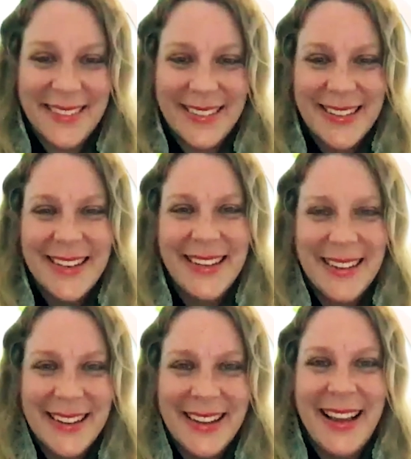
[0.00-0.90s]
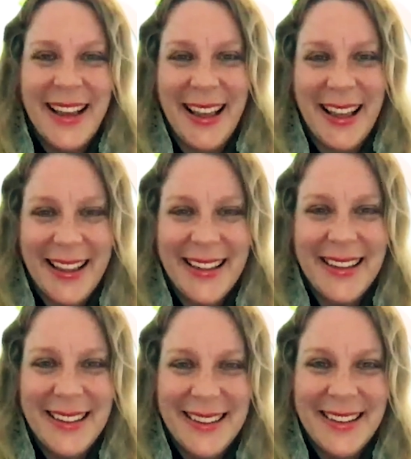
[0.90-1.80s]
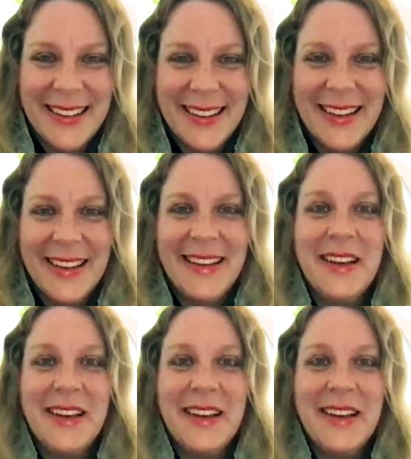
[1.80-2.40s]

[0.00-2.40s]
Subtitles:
except for the nurses module. But I've